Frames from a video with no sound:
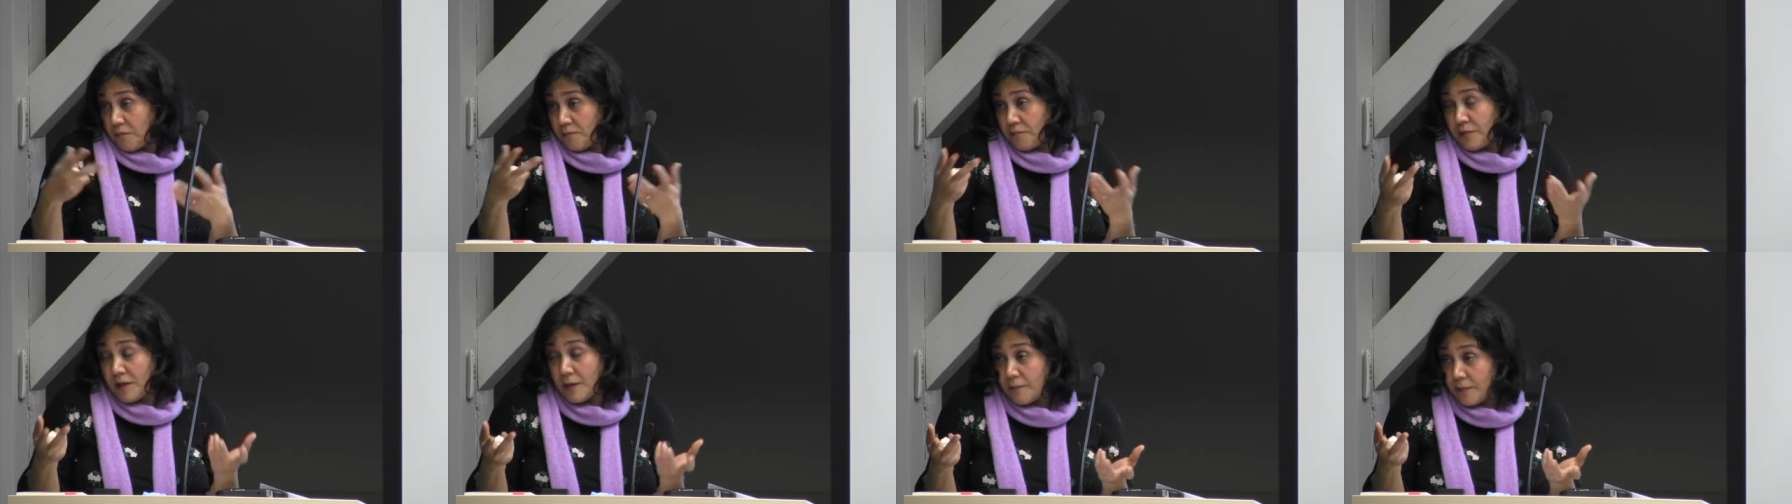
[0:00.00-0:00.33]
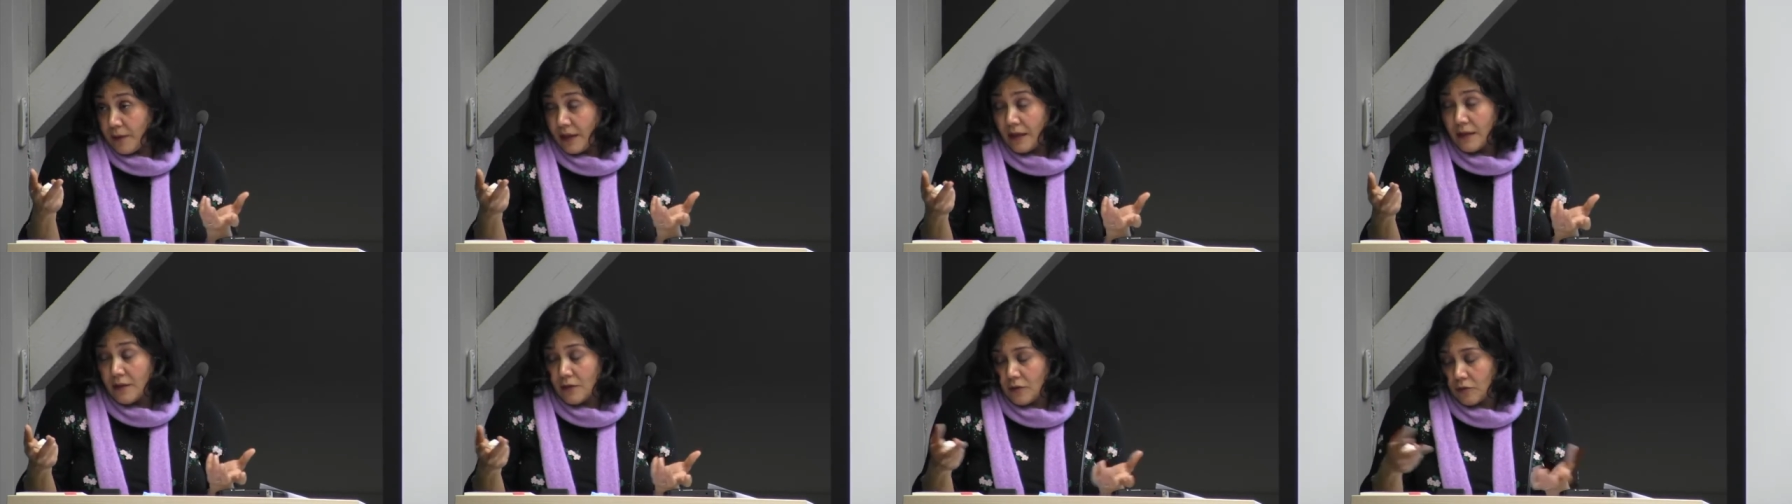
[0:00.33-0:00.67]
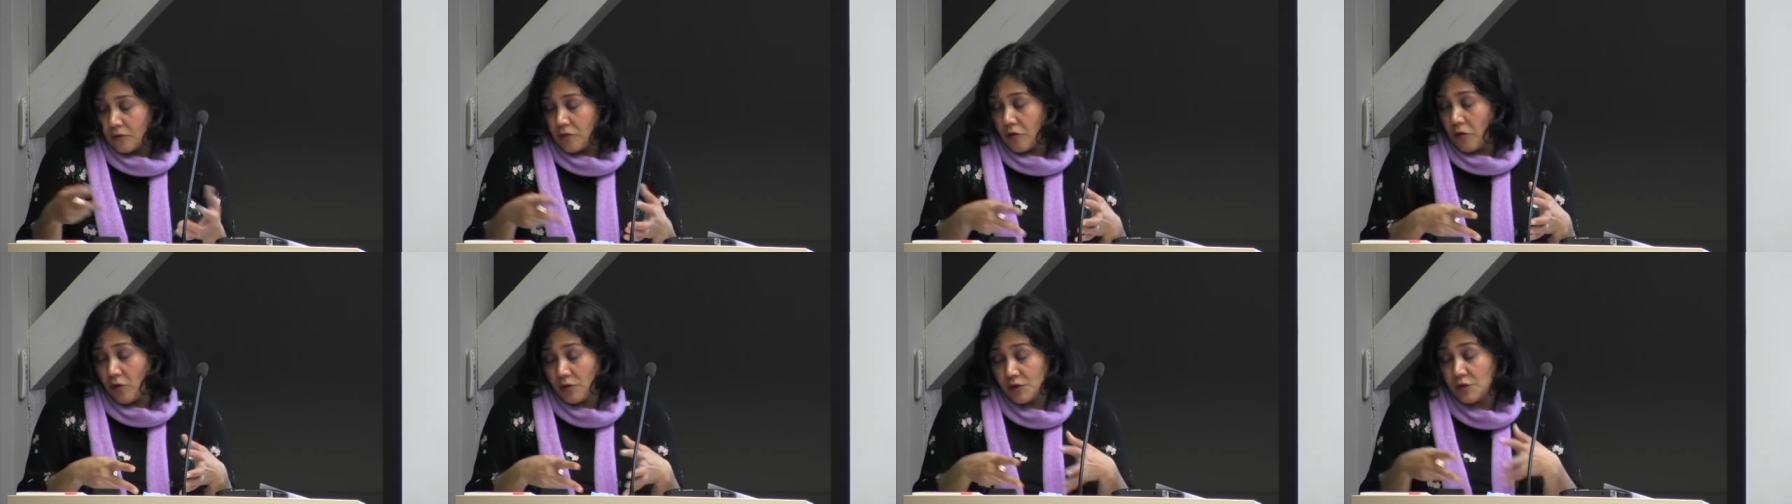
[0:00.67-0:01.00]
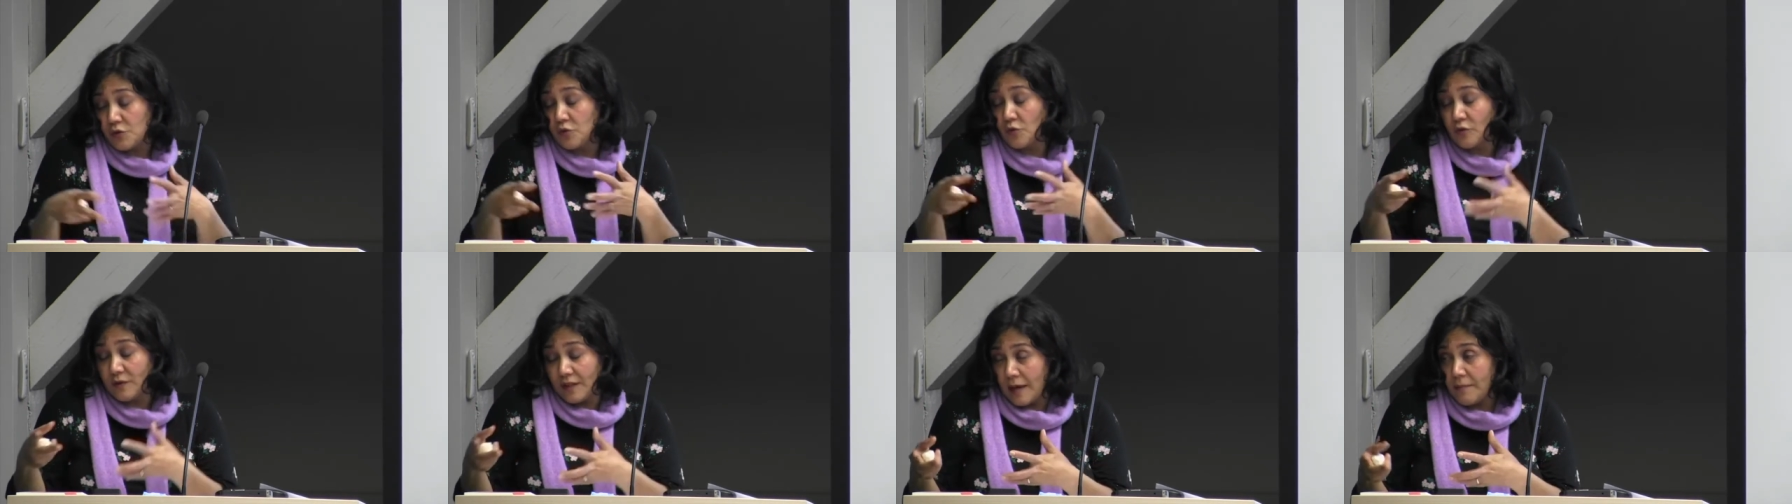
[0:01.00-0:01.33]
some people
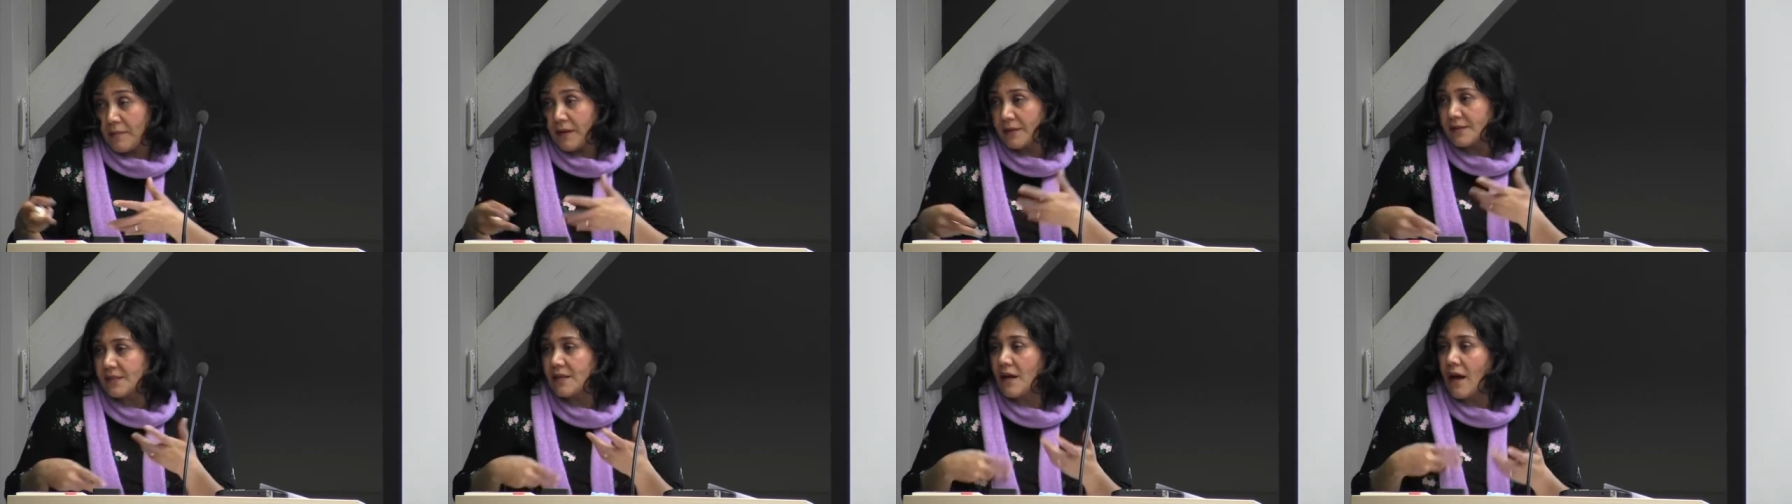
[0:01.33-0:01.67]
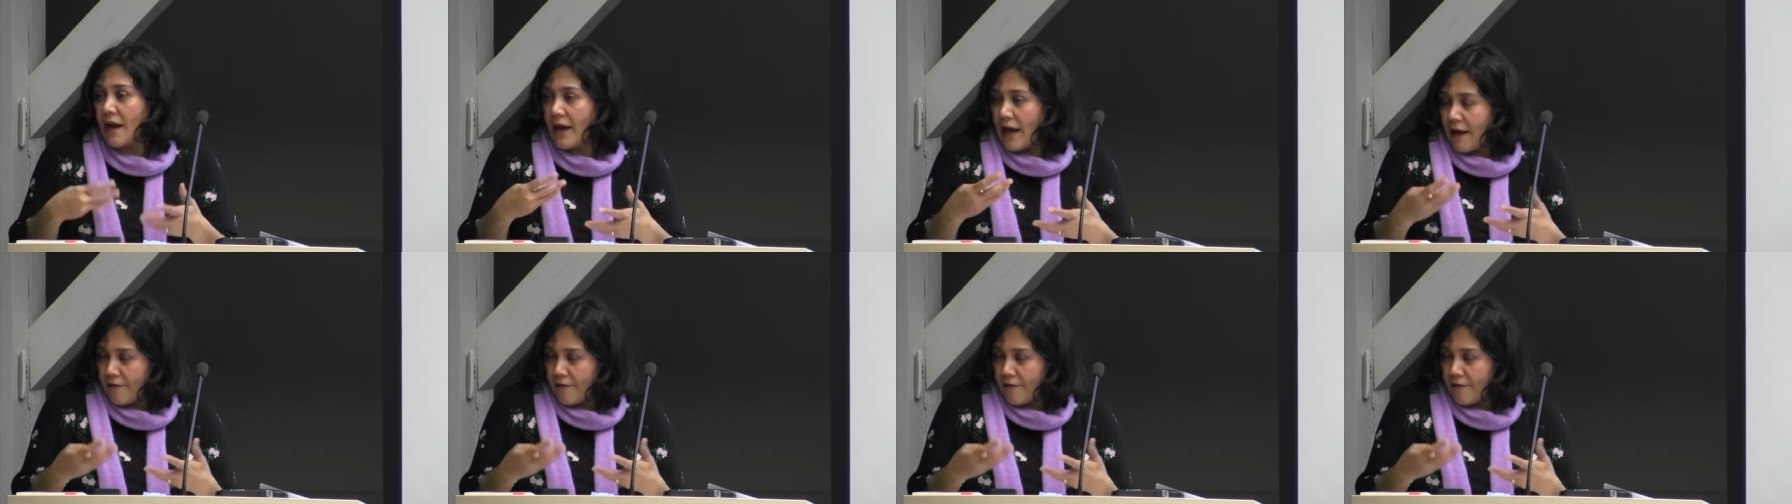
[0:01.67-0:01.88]
goes to them and say,